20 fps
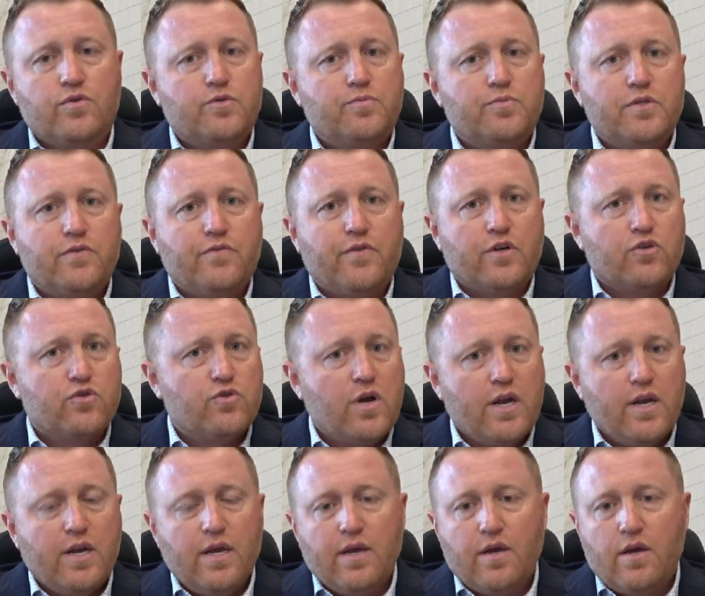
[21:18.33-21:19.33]
a specific
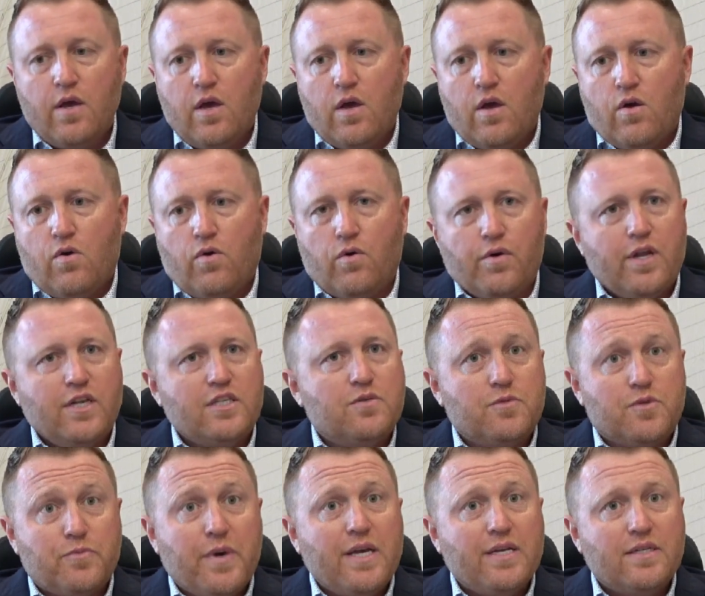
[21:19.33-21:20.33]
training or need
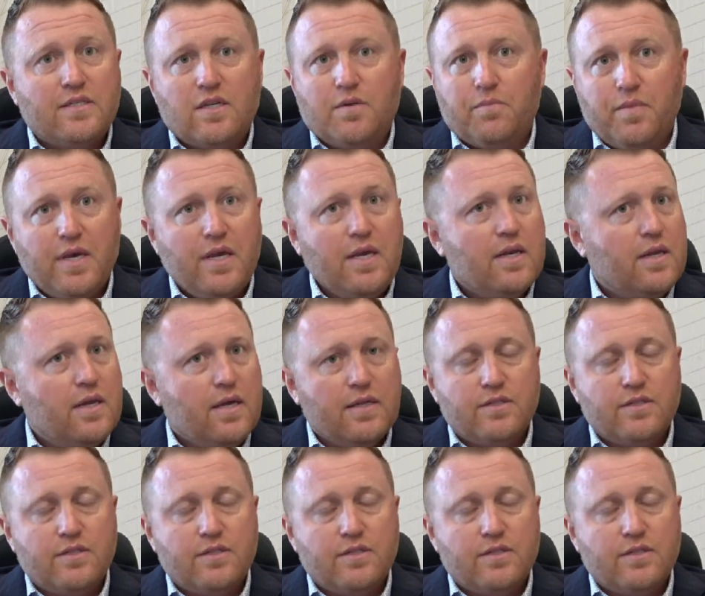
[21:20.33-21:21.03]
some space to meet,